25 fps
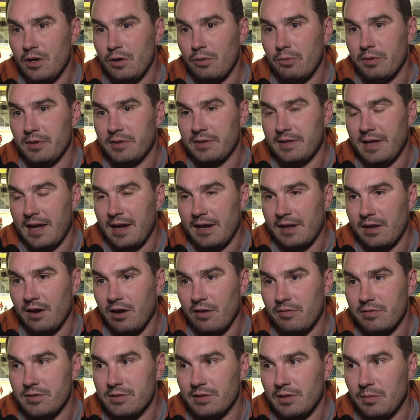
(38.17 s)
with Danny
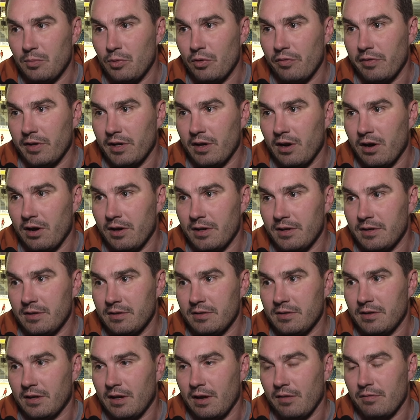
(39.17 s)
obviously moving
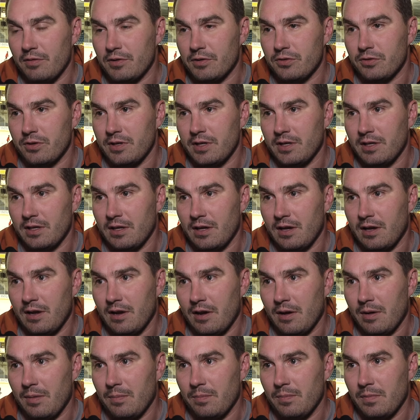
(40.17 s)
on to Coventry.
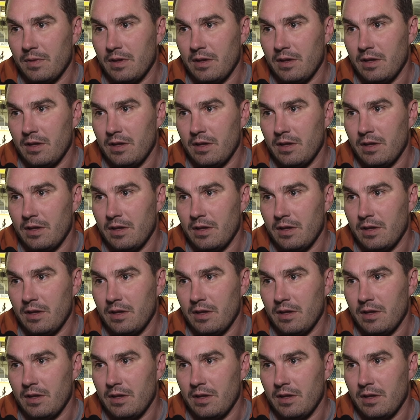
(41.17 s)
There